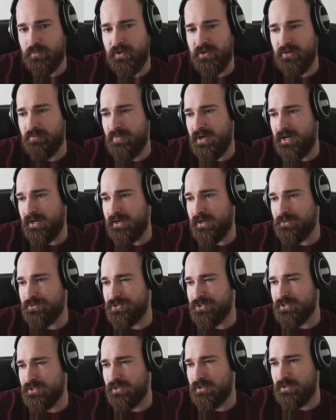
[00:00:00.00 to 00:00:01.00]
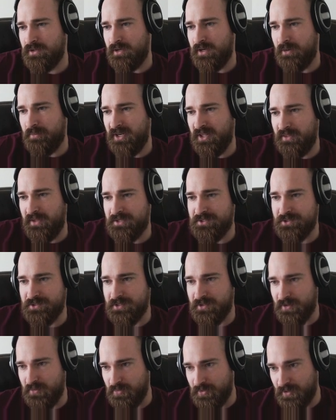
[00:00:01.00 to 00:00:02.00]
Welcome back, Gouger. How many
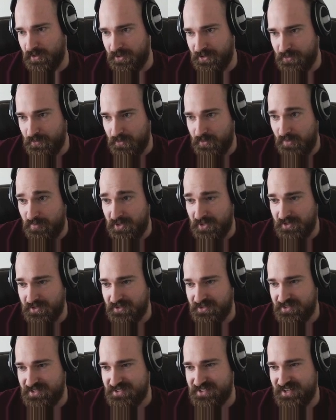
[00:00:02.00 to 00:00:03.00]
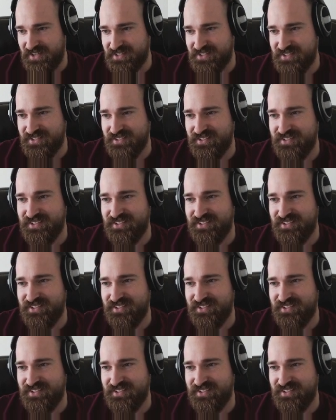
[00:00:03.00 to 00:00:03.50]
lasers are you are you equipping these days?